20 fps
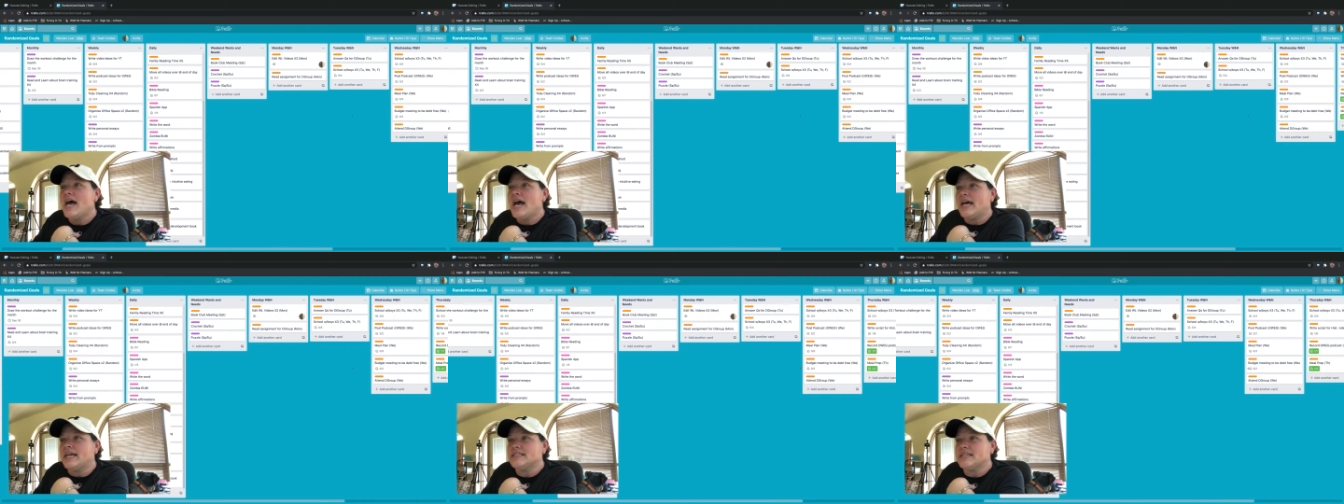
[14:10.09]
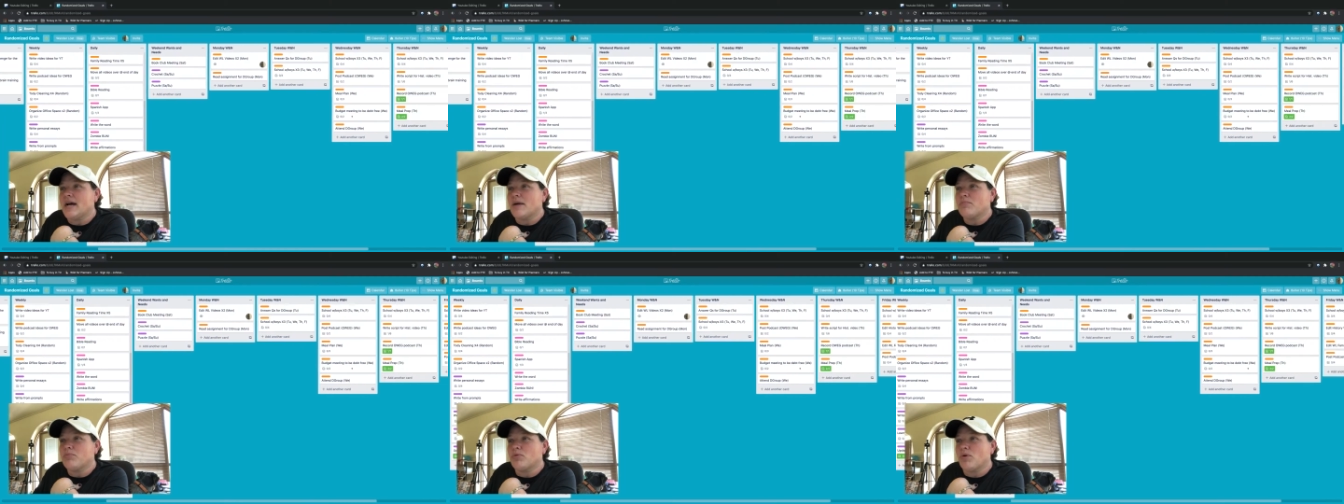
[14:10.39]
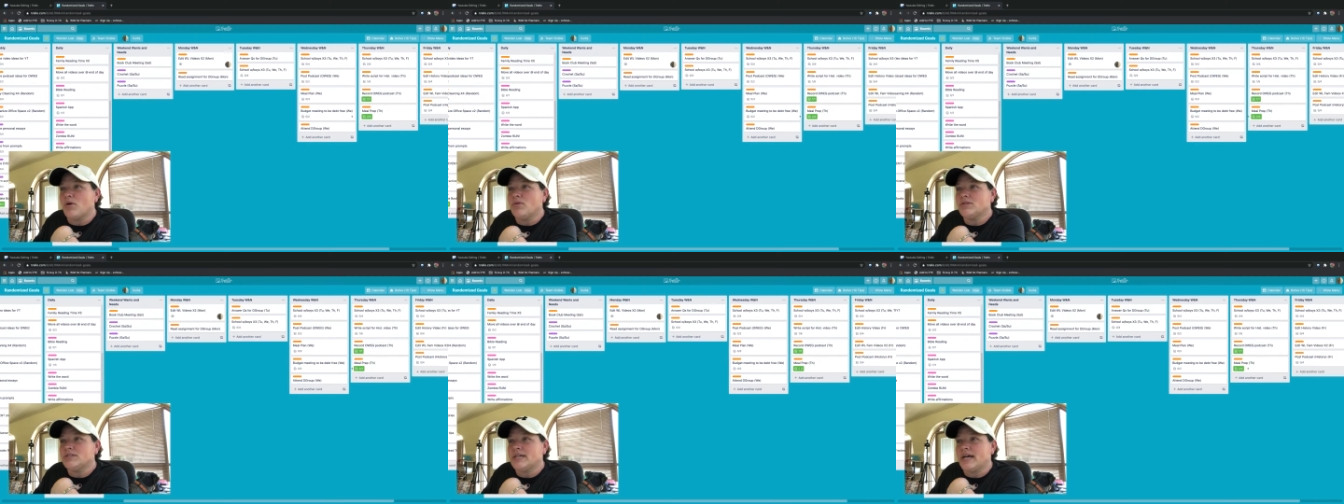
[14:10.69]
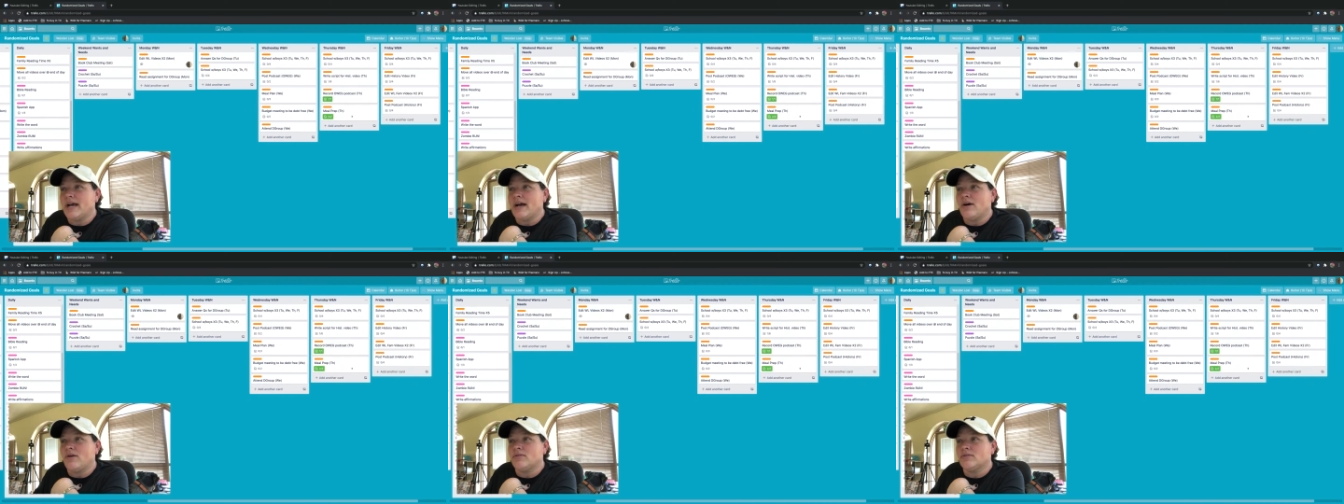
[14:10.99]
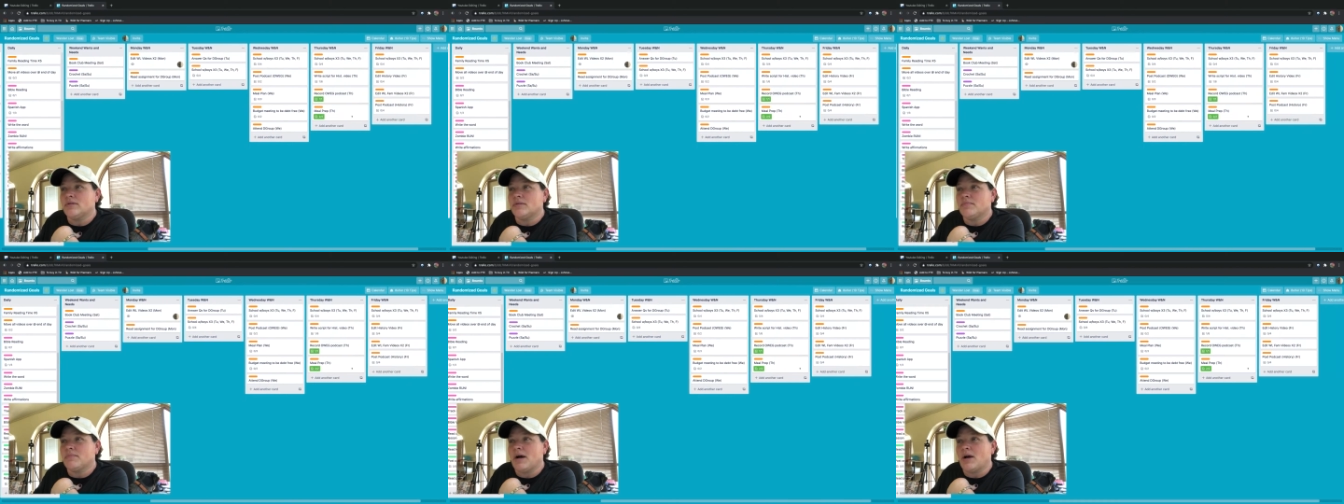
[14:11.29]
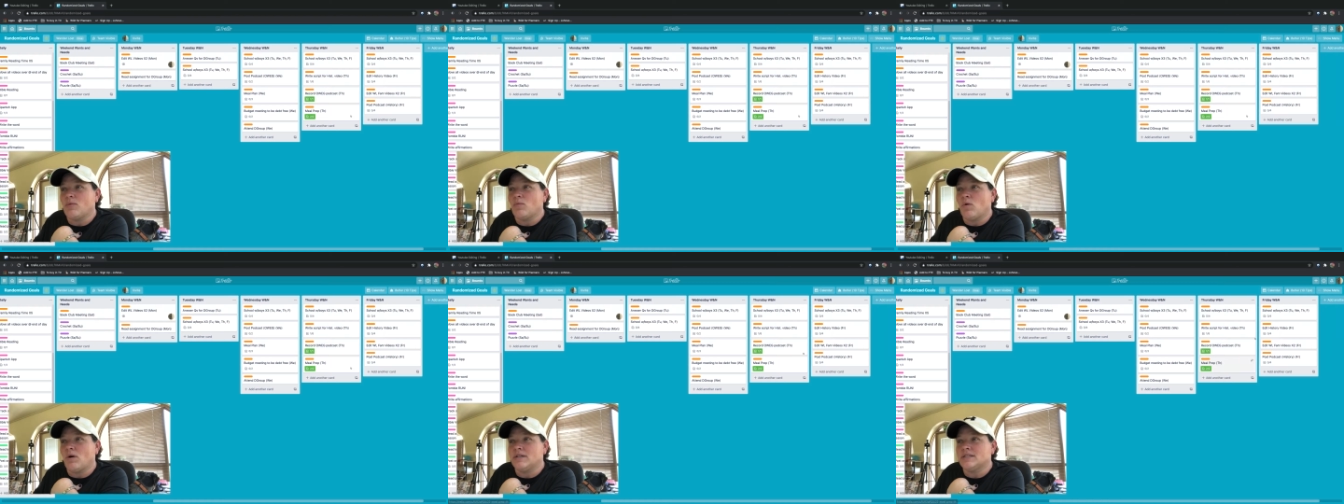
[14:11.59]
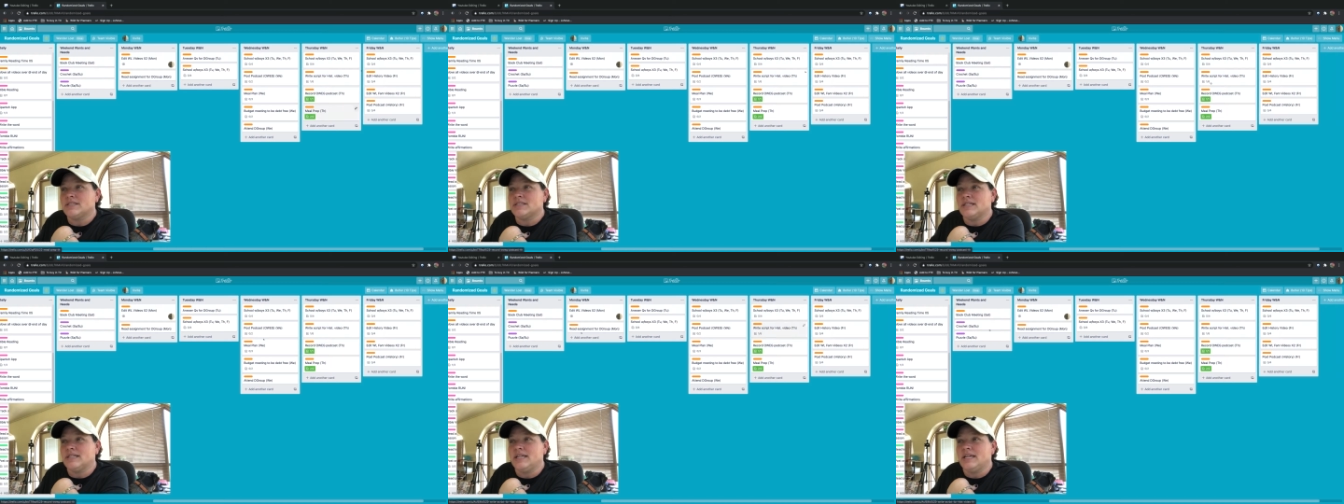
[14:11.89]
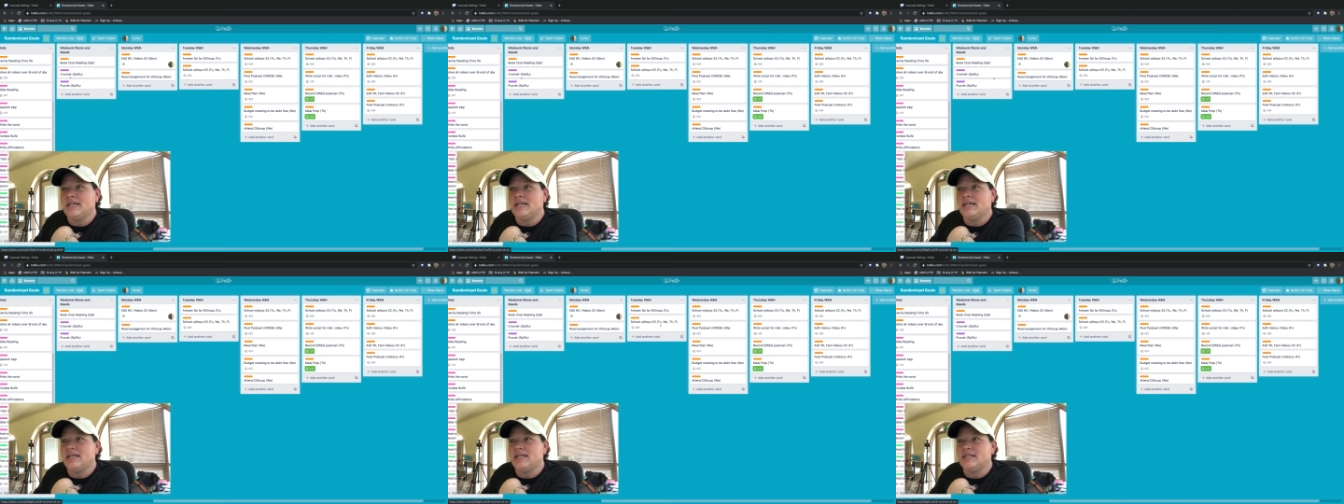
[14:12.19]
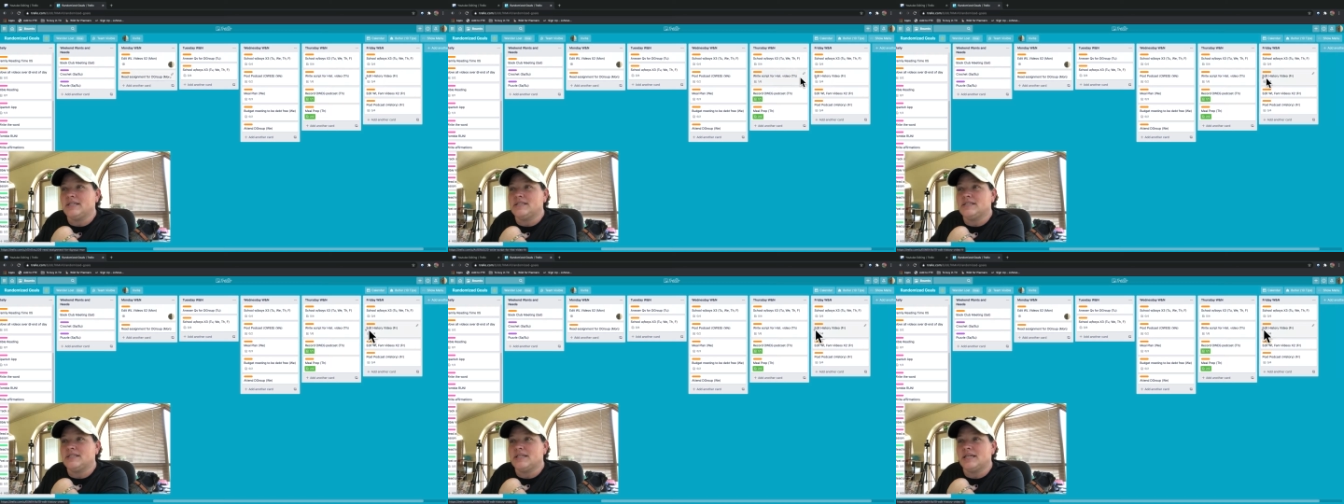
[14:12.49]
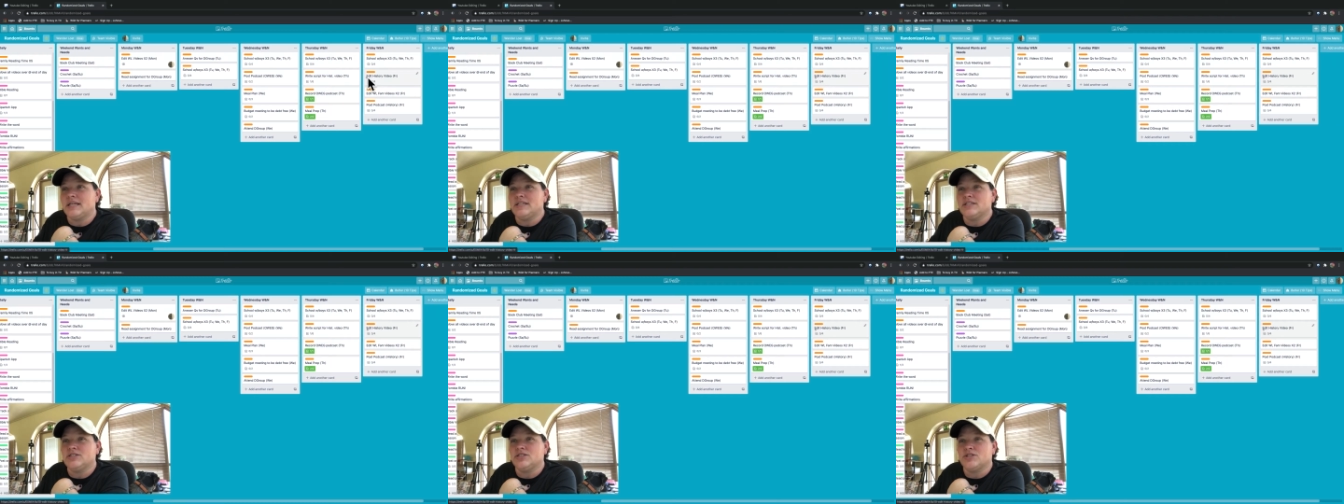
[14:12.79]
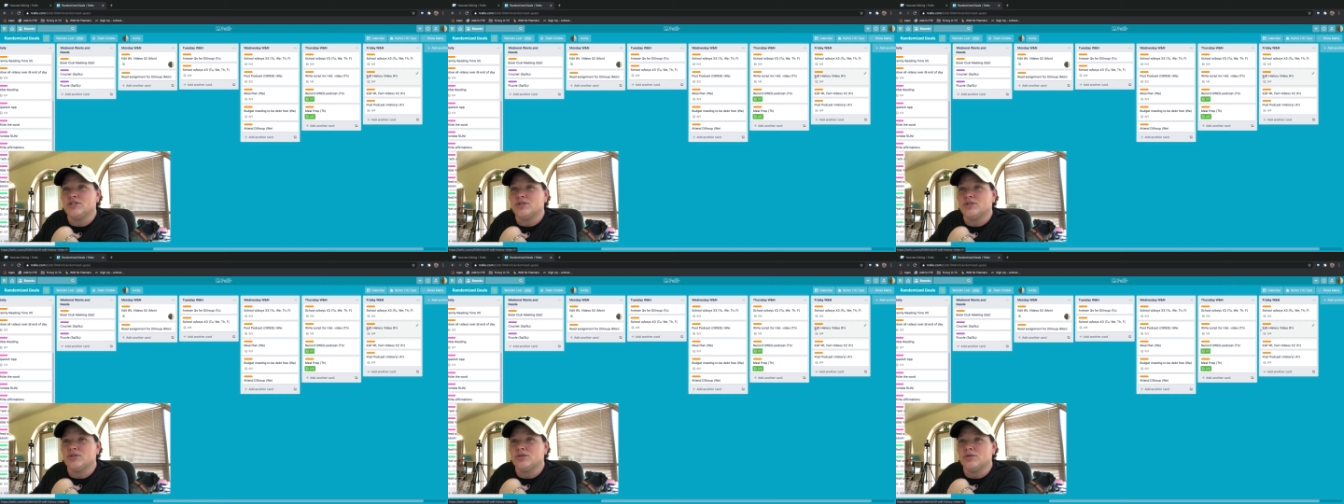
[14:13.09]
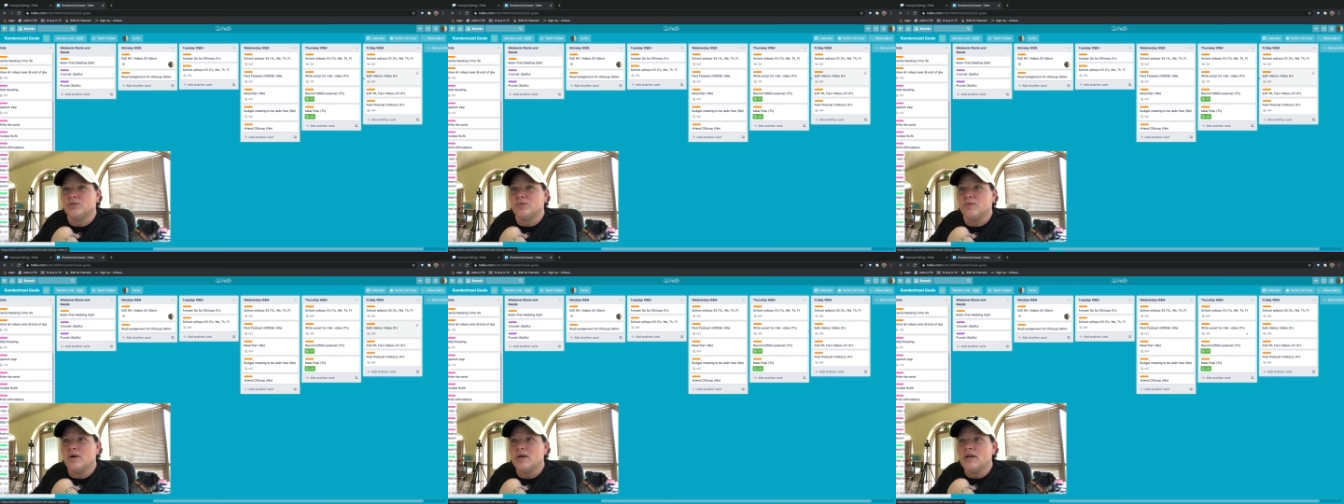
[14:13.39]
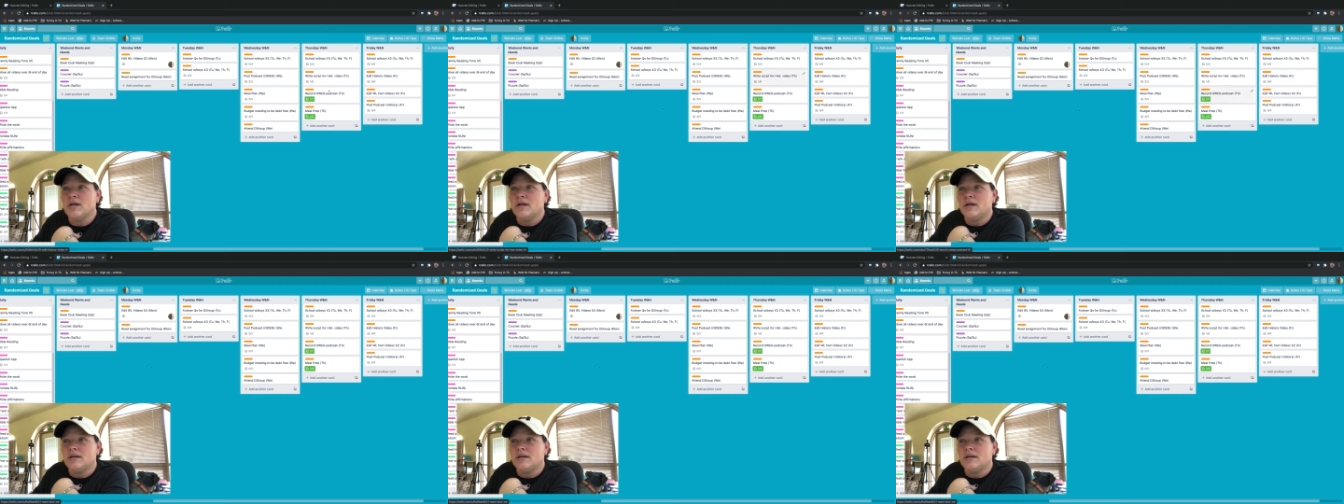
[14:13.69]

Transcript: is I broke down my wants and needs into